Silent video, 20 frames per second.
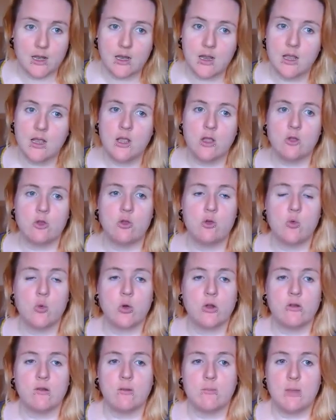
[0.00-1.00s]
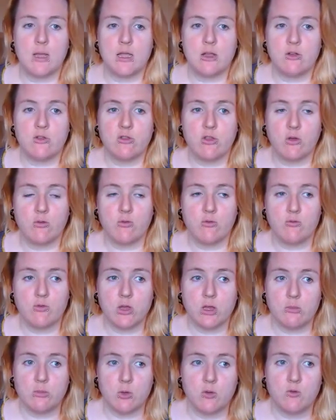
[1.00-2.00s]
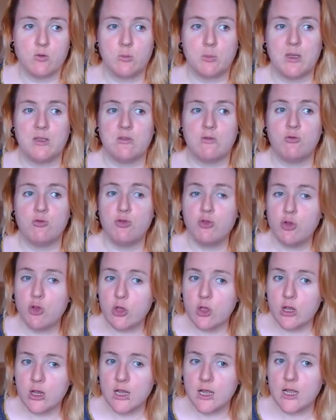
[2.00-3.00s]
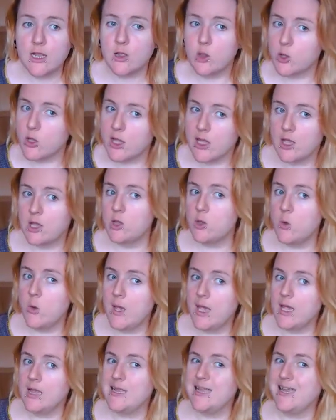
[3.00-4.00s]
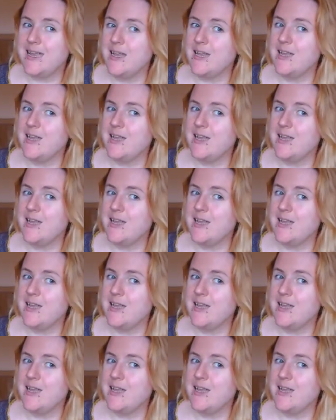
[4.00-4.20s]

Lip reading: you want to make yourself a really beautiful piece of jewellery, looking at you, Aileen.